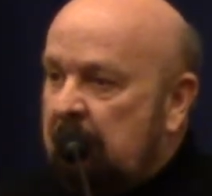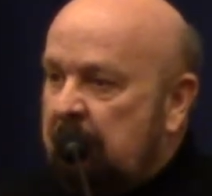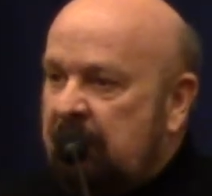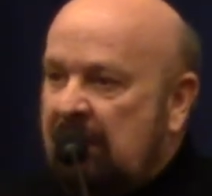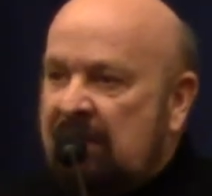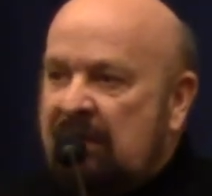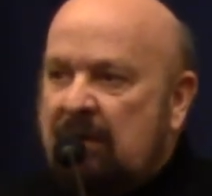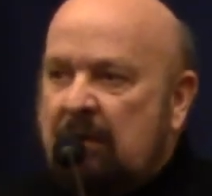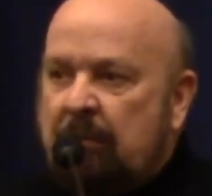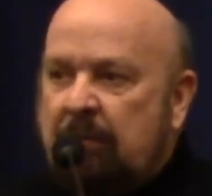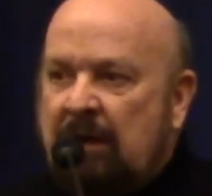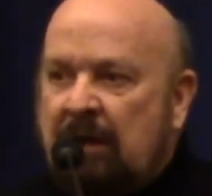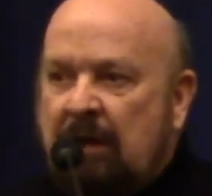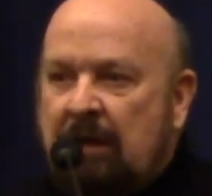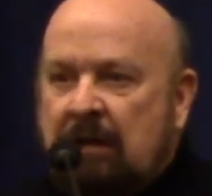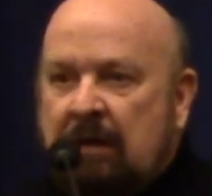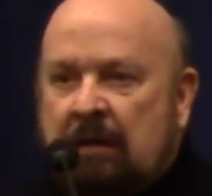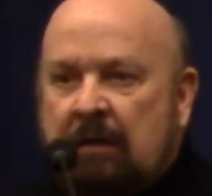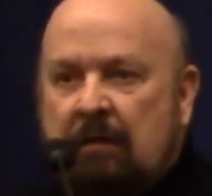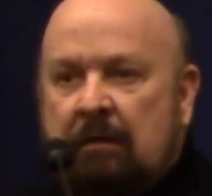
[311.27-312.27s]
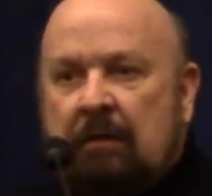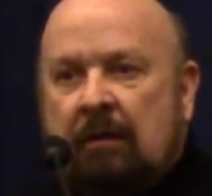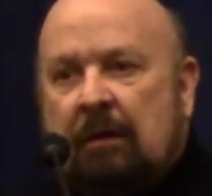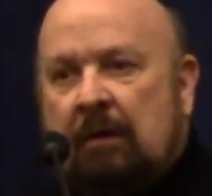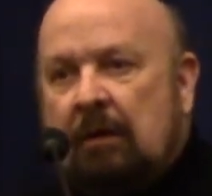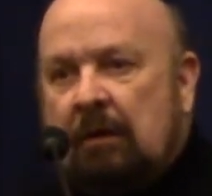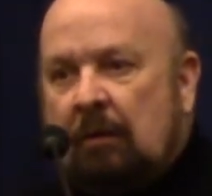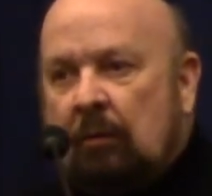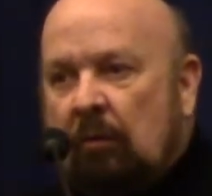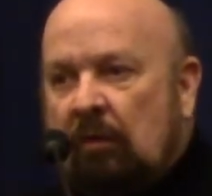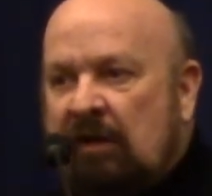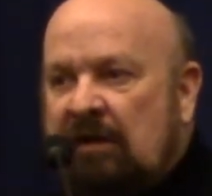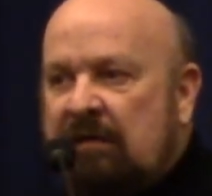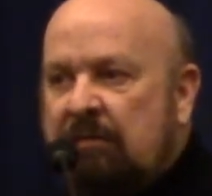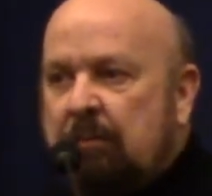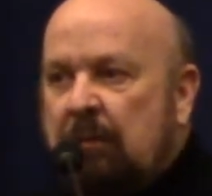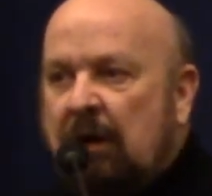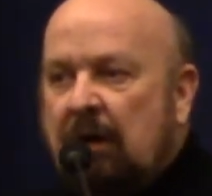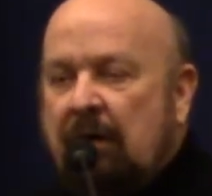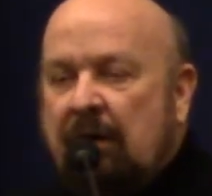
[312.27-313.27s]
Episcopalian, was
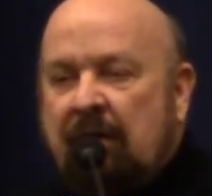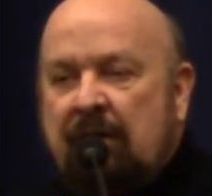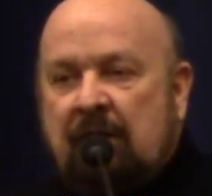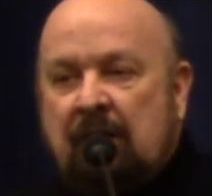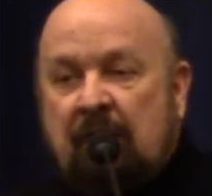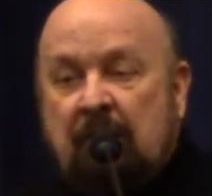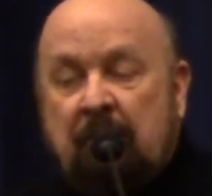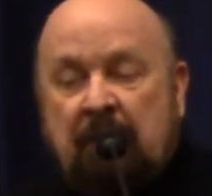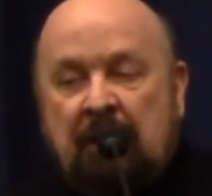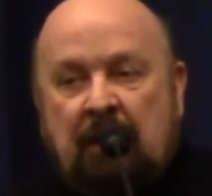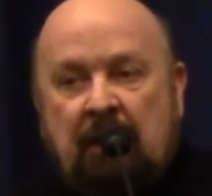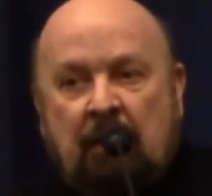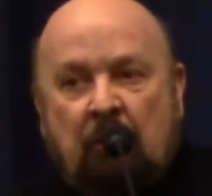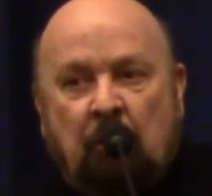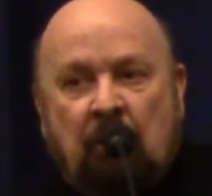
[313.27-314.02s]
smart as could be,